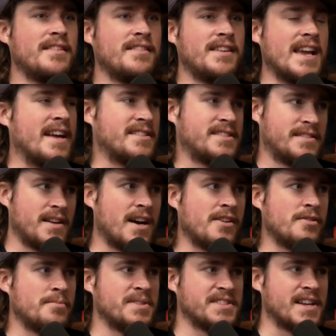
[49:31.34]
Yes,
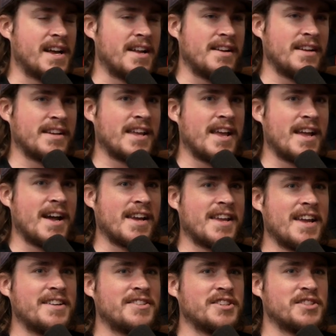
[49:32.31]
100%. Yeah. I
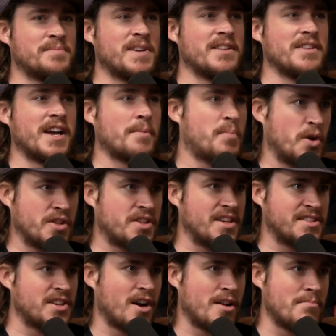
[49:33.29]
can't just put
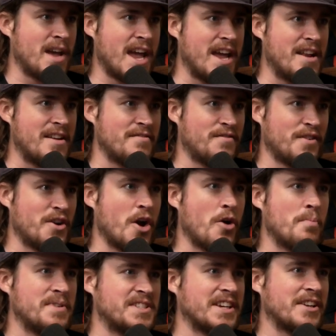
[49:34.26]
this on Main for
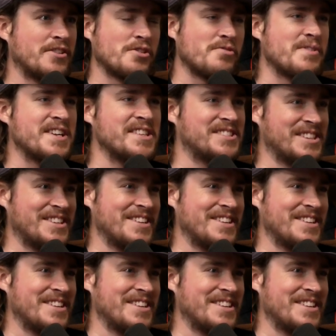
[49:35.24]
no particular reason.